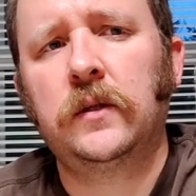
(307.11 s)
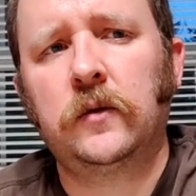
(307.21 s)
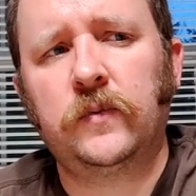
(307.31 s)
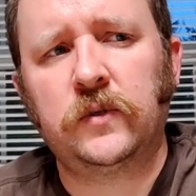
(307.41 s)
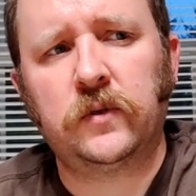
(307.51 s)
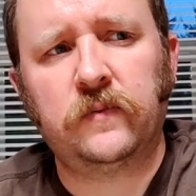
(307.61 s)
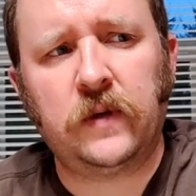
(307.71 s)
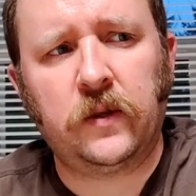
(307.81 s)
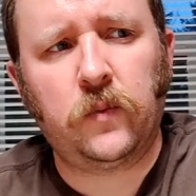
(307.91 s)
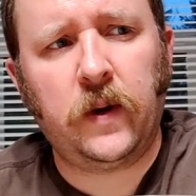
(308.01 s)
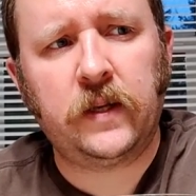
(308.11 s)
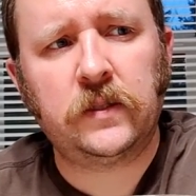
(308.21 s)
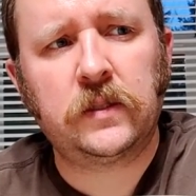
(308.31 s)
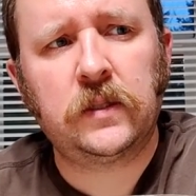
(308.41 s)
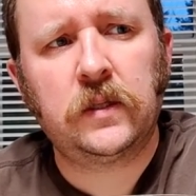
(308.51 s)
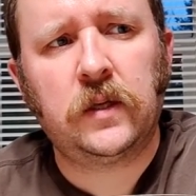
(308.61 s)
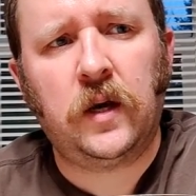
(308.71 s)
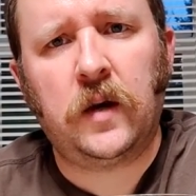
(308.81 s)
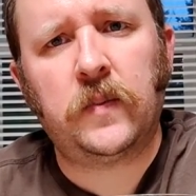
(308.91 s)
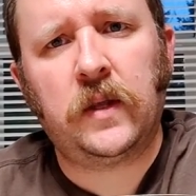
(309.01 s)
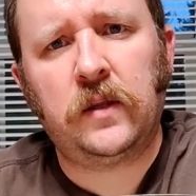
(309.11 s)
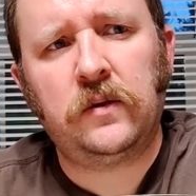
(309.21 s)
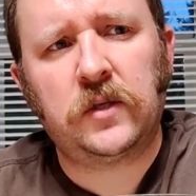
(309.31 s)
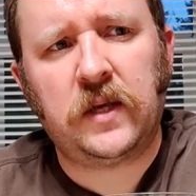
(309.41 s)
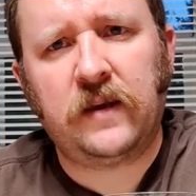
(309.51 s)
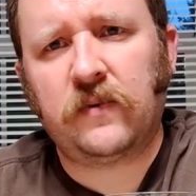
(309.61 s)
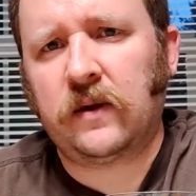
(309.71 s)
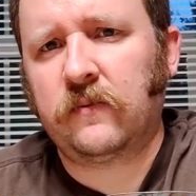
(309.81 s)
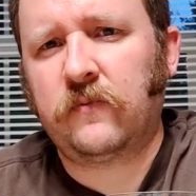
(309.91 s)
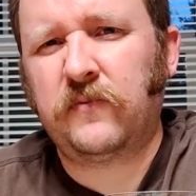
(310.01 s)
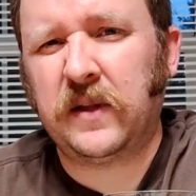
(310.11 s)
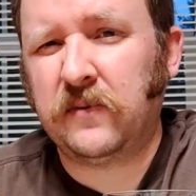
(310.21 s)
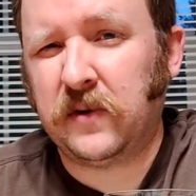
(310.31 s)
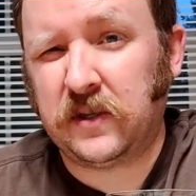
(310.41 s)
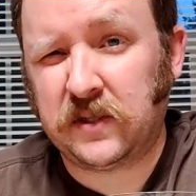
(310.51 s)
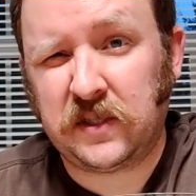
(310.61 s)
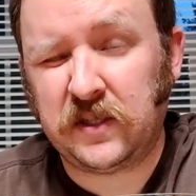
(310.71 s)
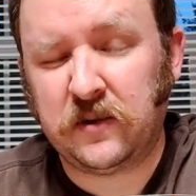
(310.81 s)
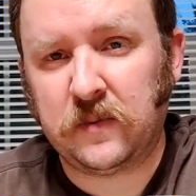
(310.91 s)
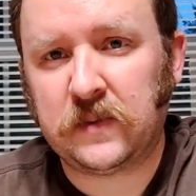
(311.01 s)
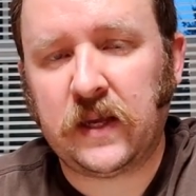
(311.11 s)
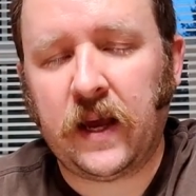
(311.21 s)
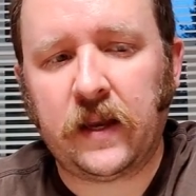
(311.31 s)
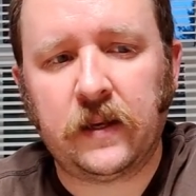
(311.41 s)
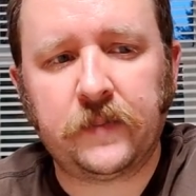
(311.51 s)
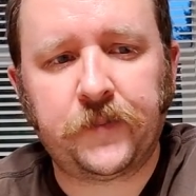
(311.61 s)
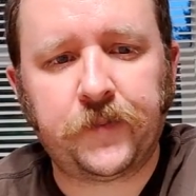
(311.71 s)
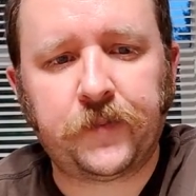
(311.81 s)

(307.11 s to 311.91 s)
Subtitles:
They're preserved other ways. And they usually have, like, flavoring syrups added.